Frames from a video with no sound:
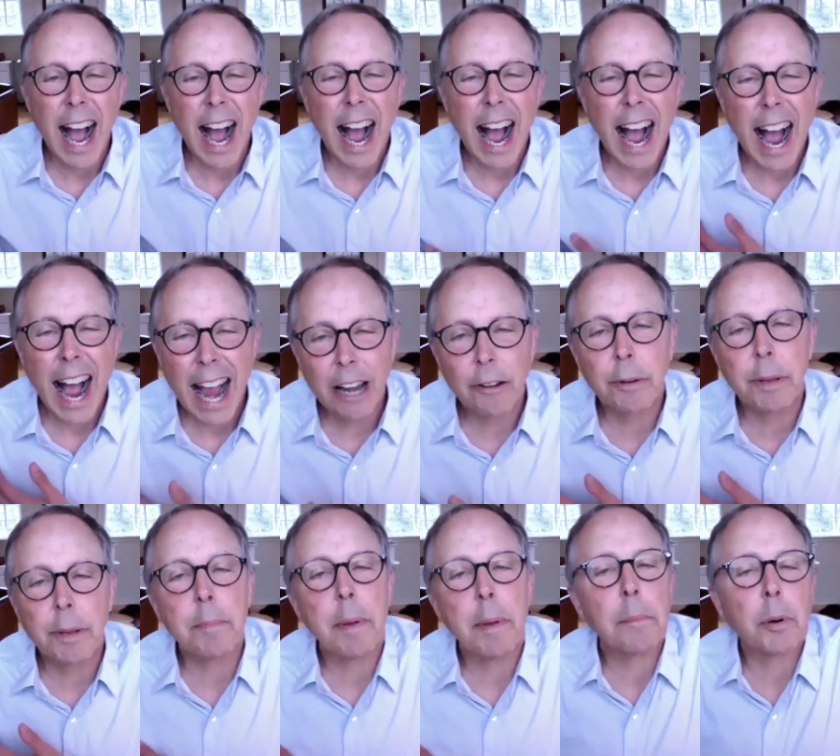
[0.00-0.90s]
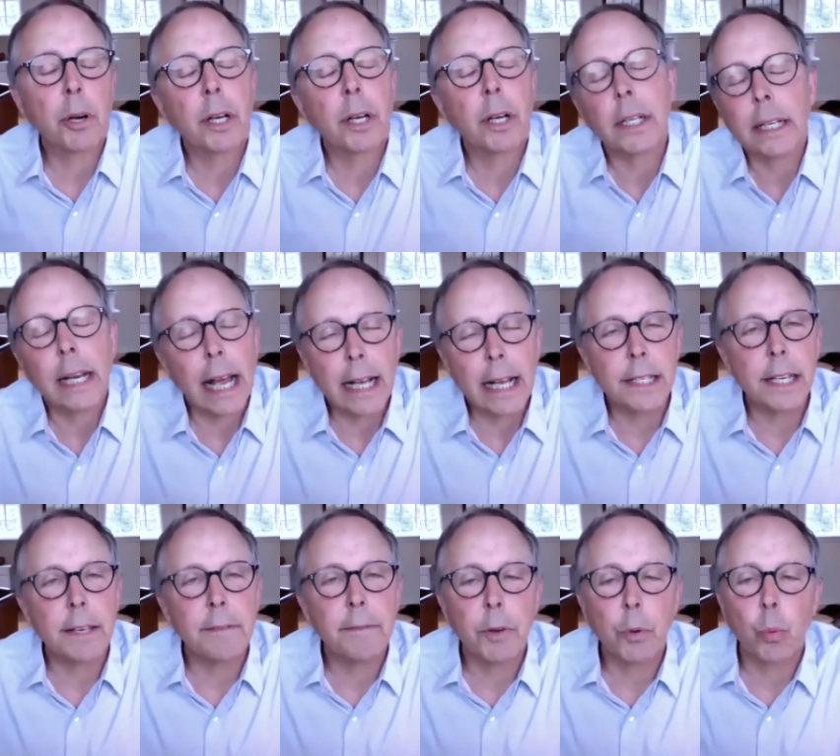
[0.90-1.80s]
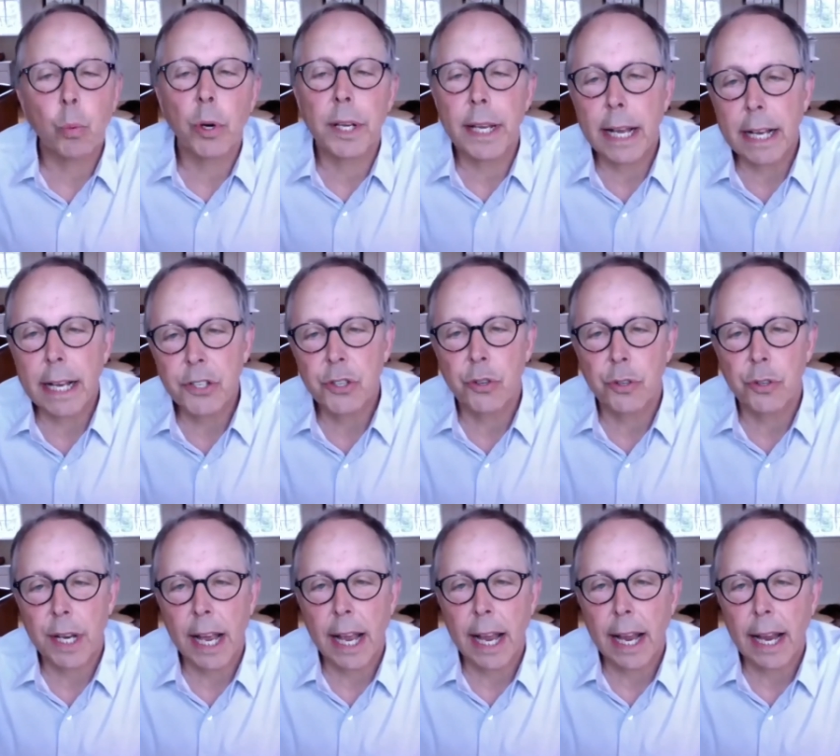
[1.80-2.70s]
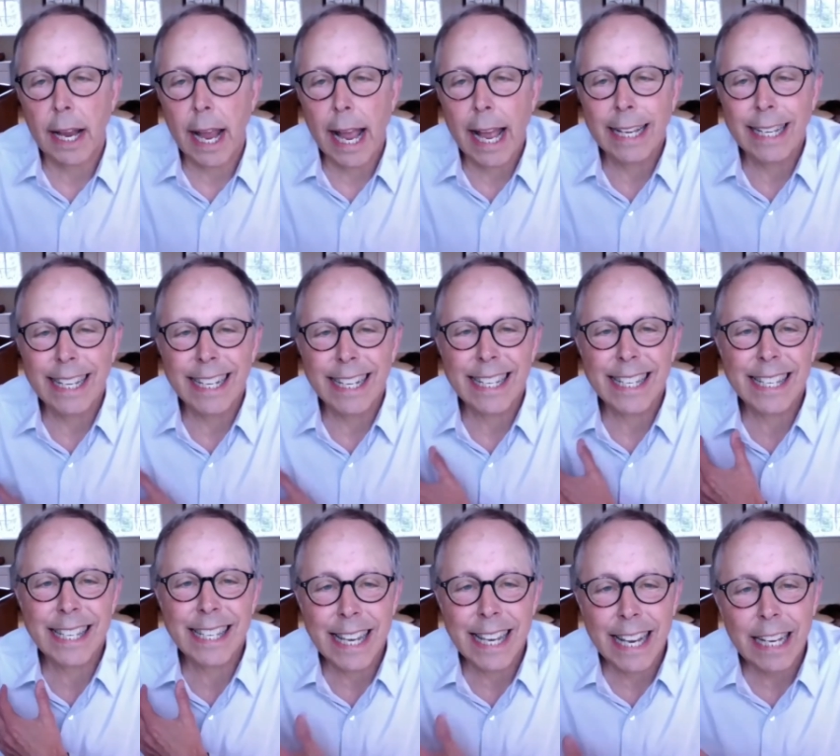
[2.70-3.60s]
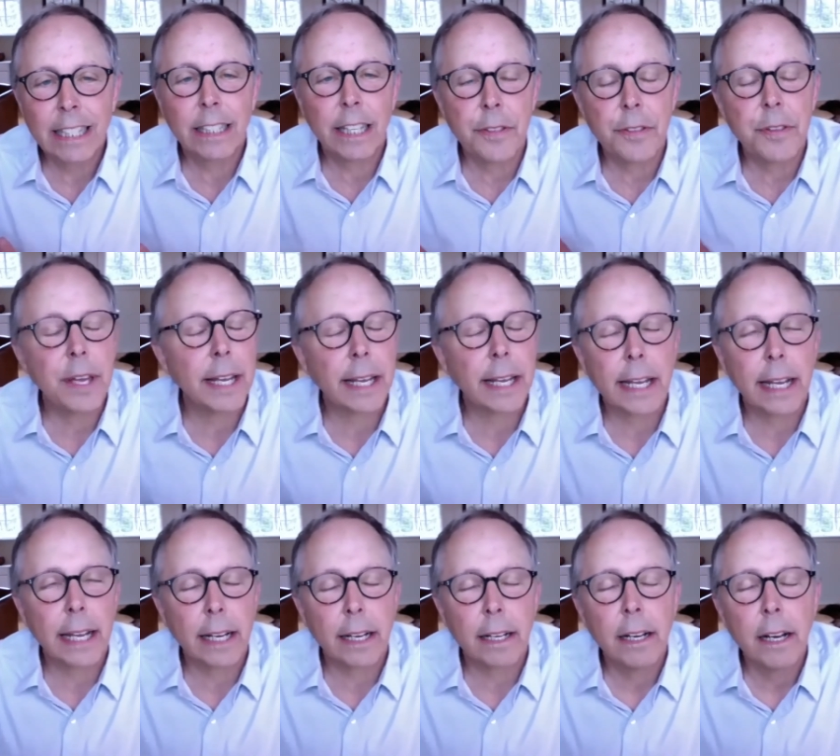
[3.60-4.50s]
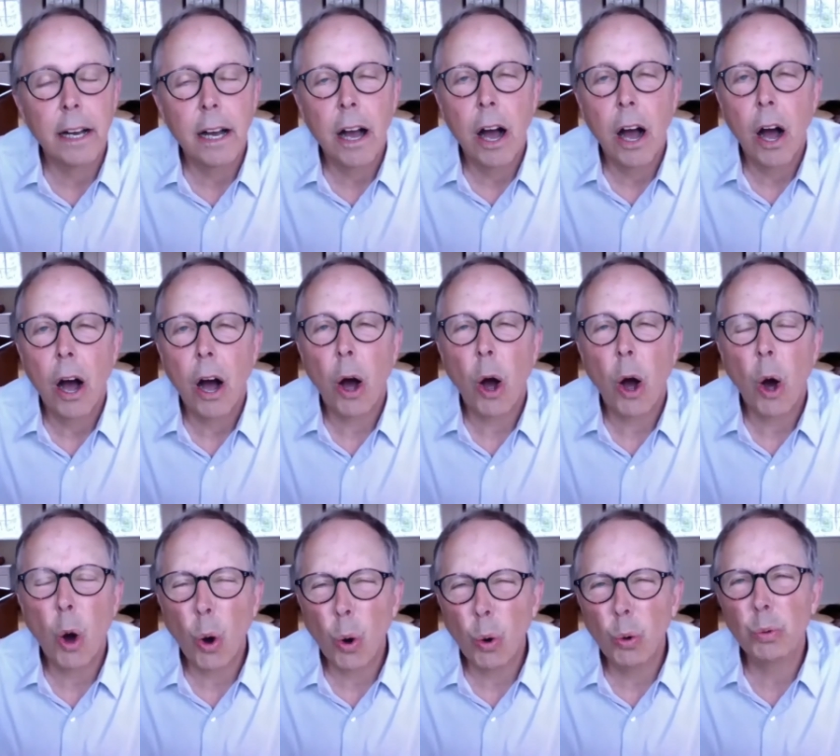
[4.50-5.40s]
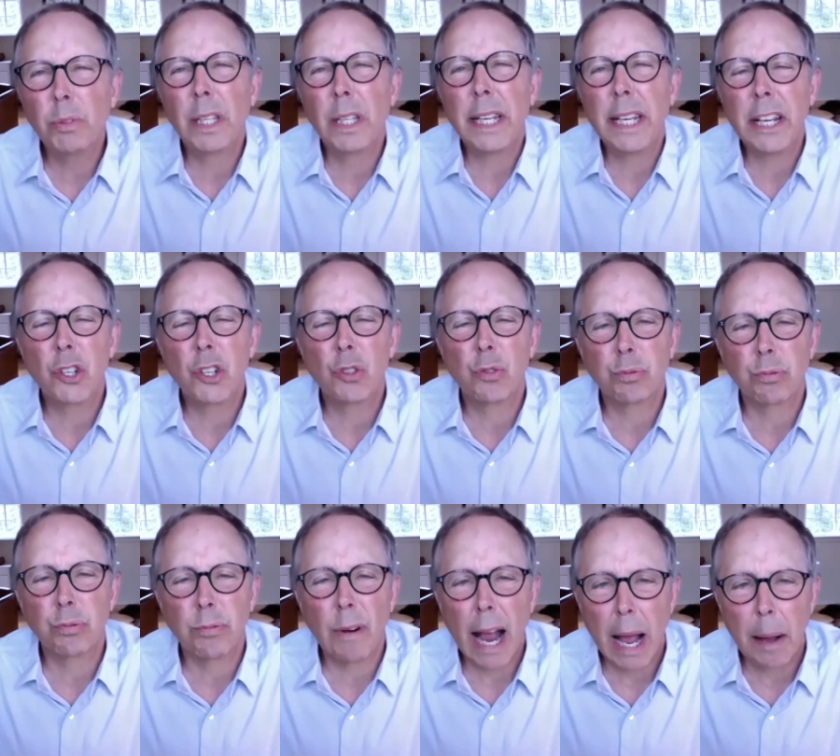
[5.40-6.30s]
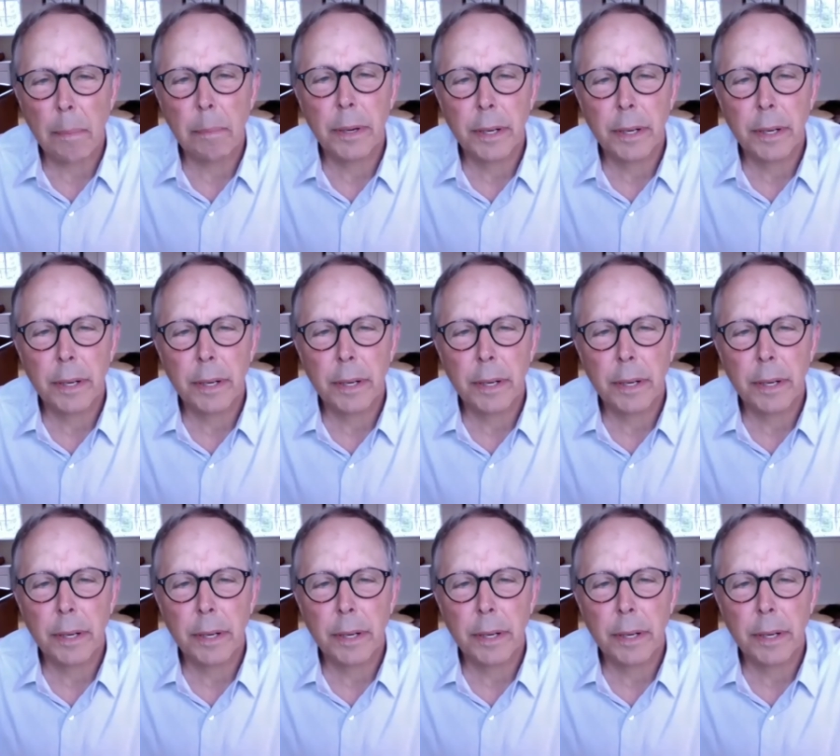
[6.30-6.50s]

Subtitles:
I remember it as if it were yesterday and distinctly thinking, holy crap,